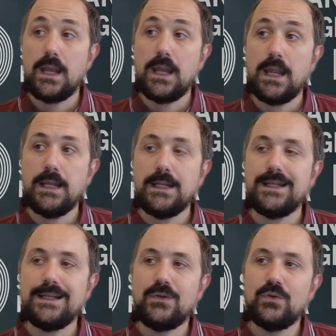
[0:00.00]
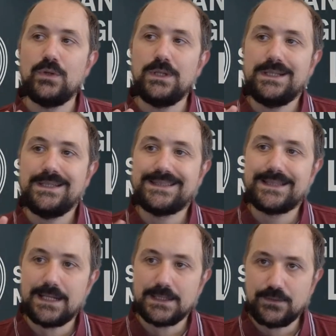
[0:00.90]
And doing this
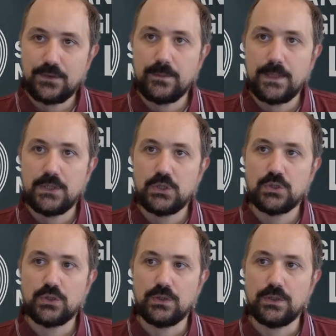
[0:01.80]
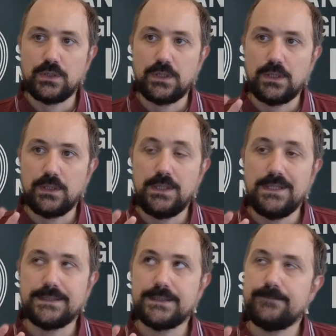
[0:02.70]
transformation,
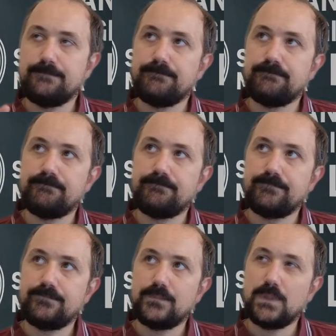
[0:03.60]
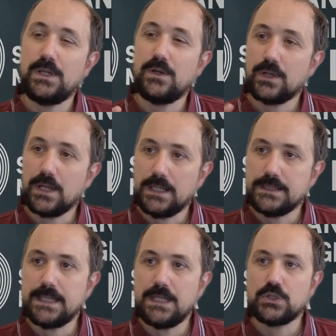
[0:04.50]
this
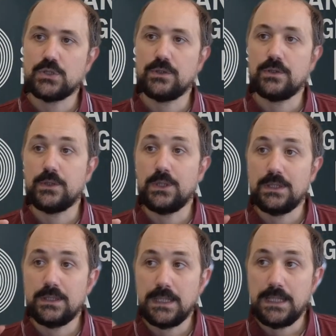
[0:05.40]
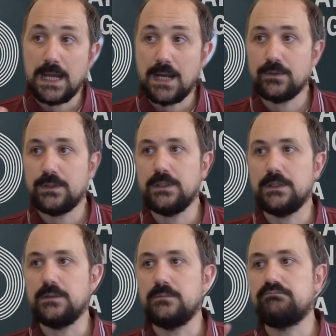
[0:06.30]
reorganization,
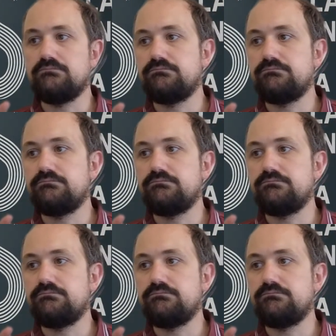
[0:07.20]
relayouting,